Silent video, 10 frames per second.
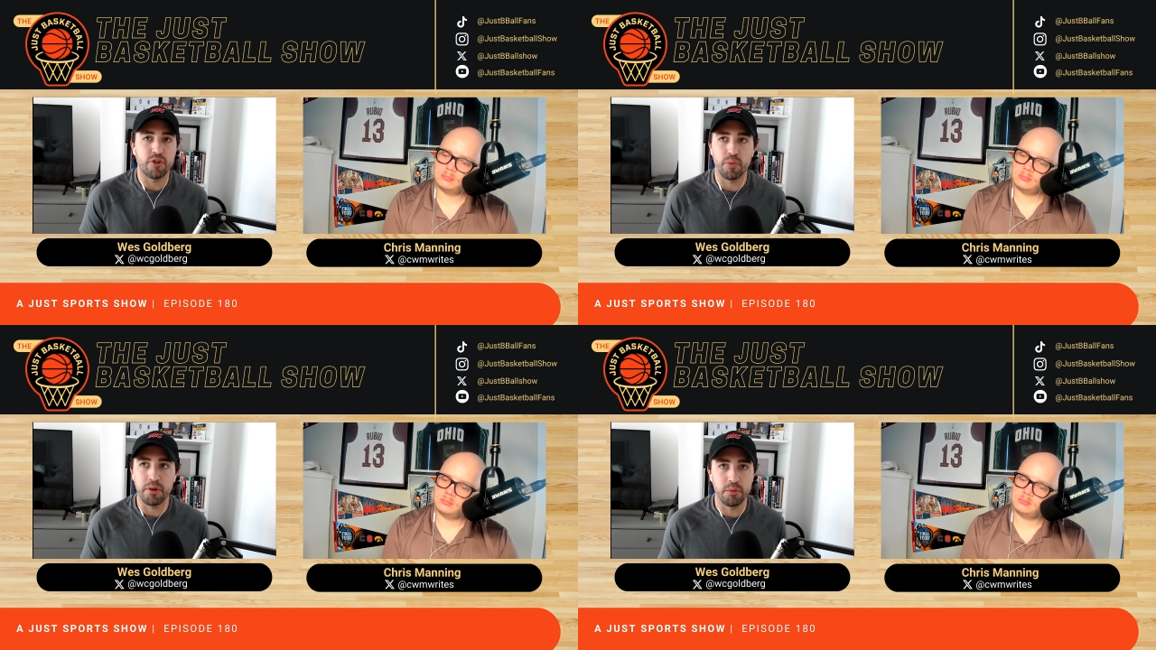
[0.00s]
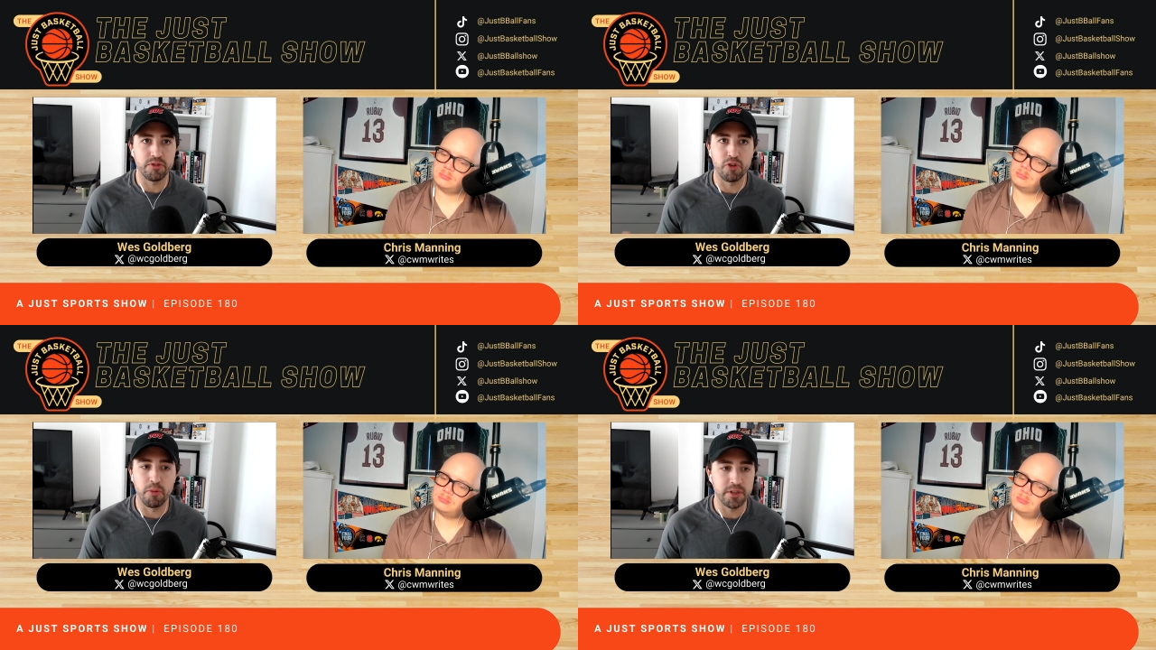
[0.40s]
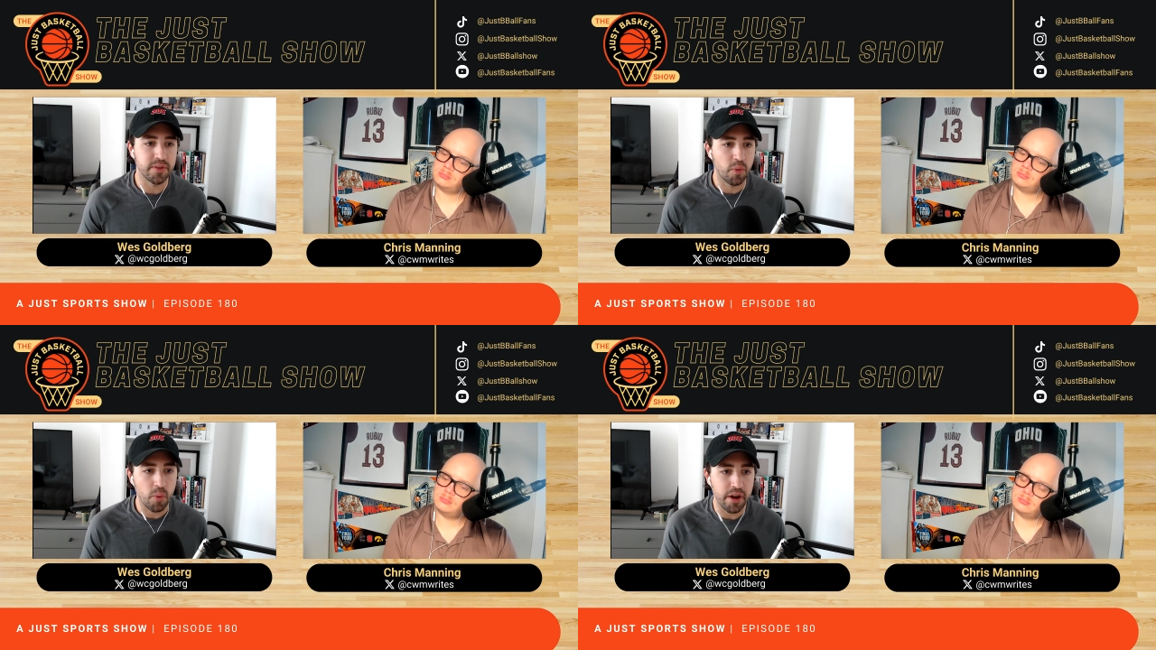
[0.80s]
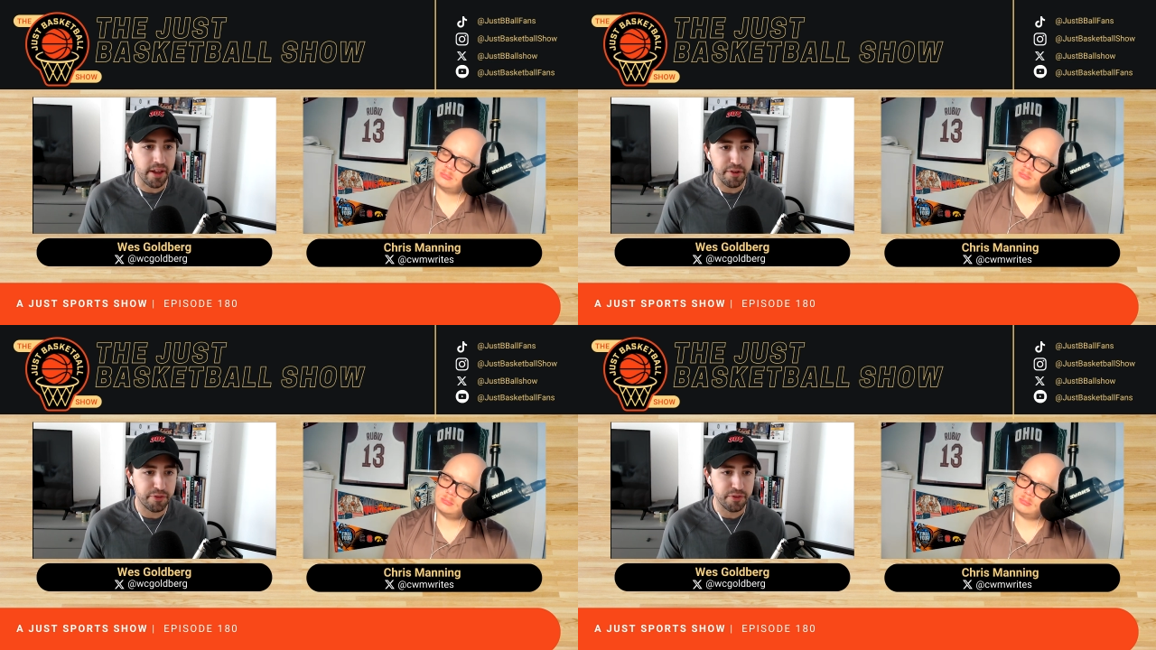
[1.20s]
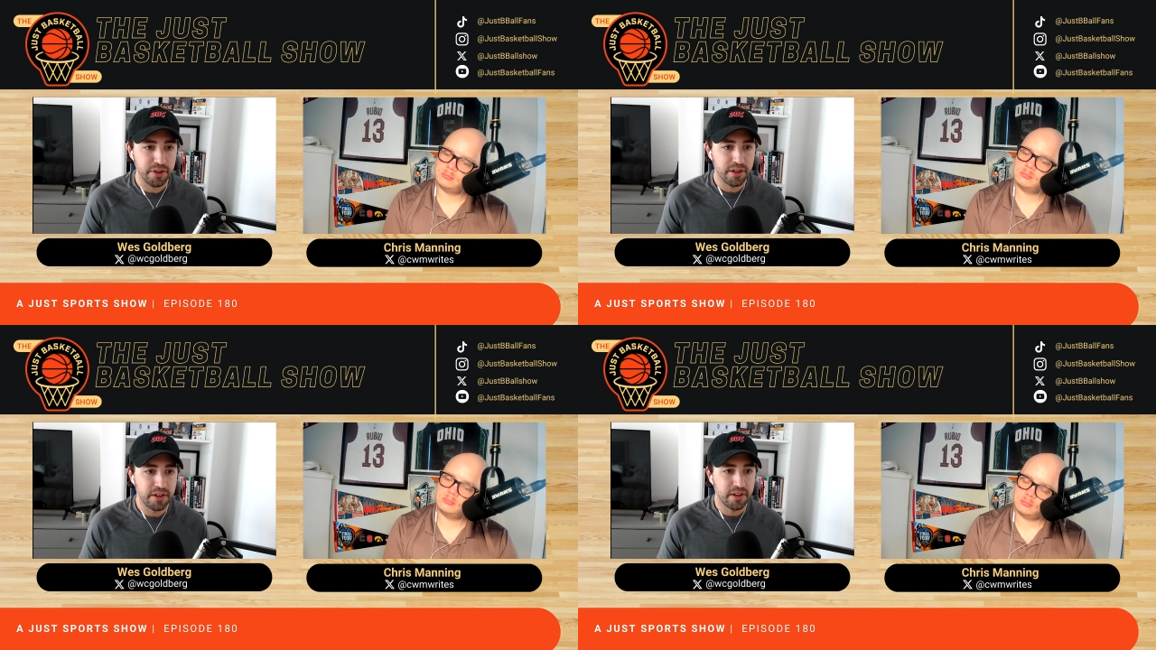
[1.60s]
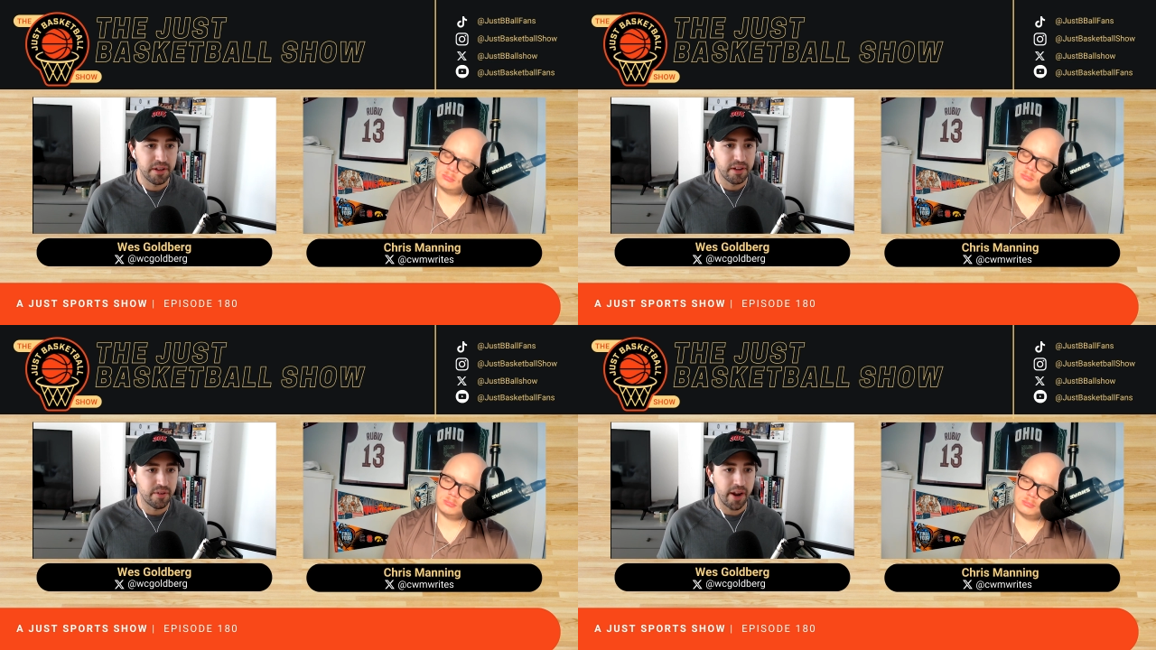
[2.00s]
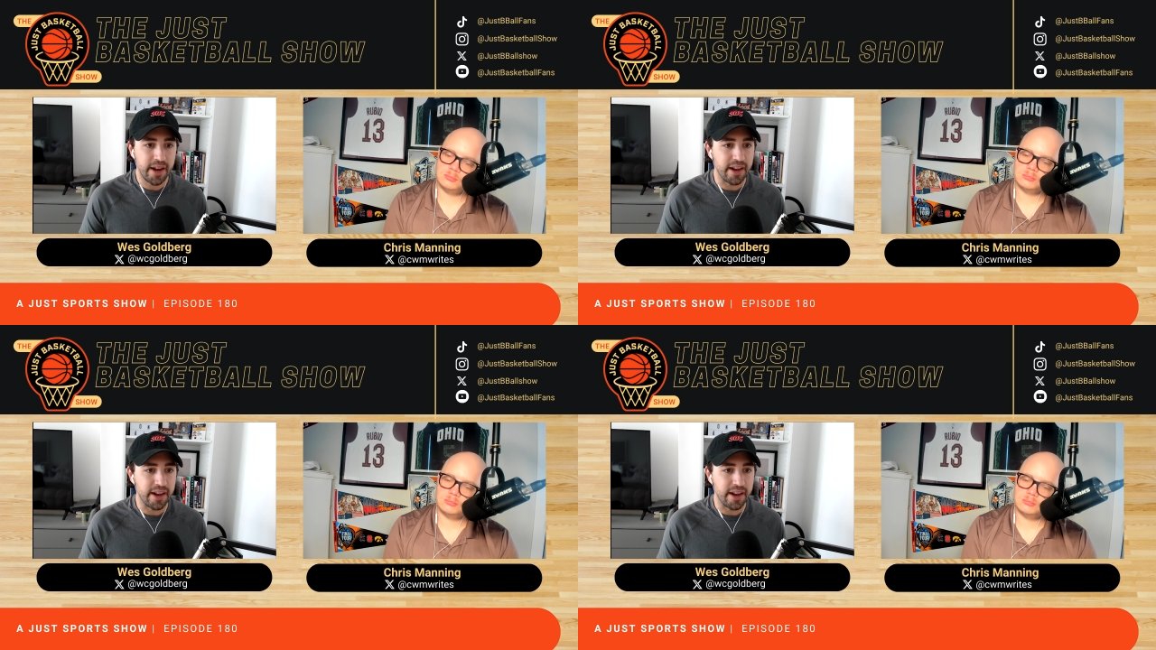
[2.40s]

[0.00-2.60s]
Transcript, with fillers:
Speaker 1: career was so much of a what if, right?